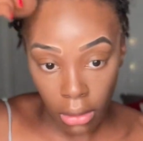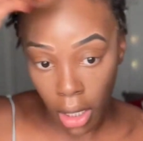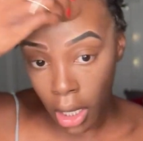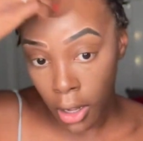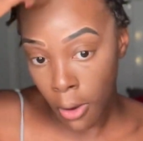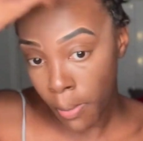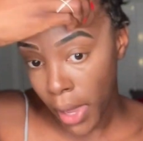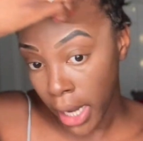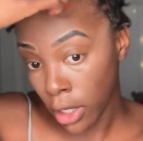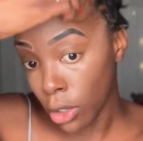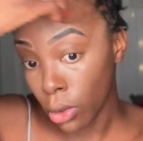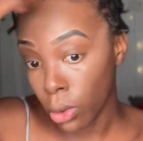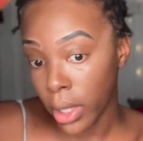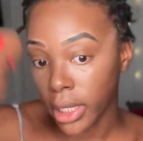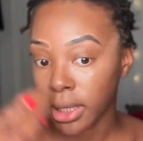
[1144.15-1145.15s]
I know
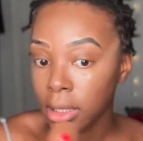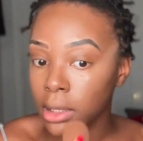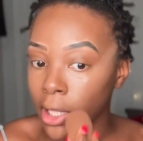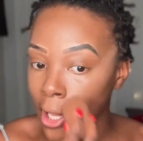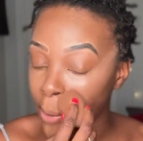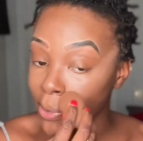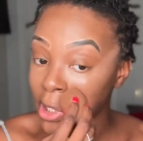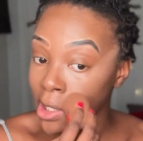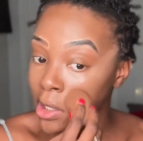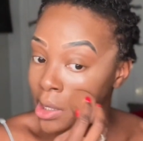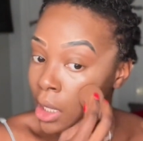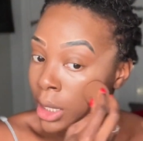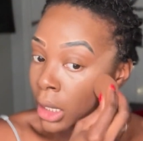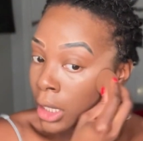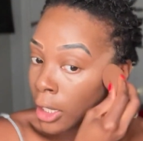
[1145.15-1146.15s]
who has campuses
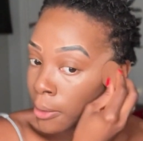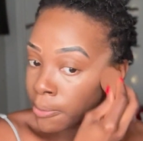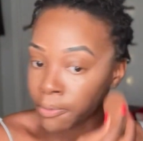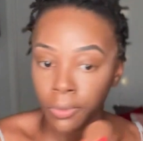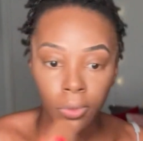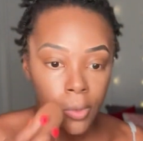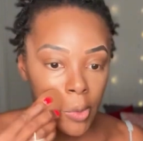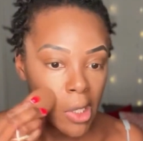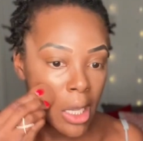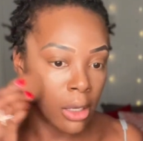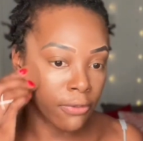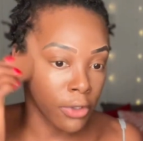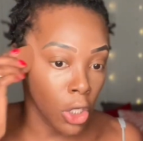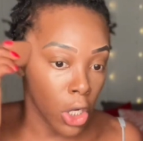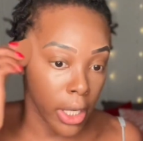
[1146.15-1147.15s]
in
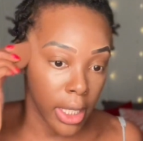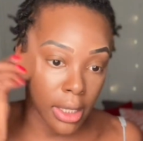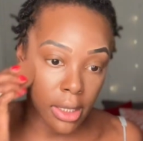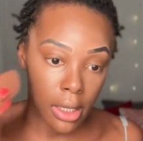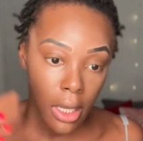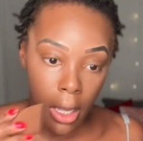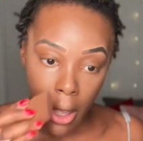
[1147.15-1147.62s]
Florence,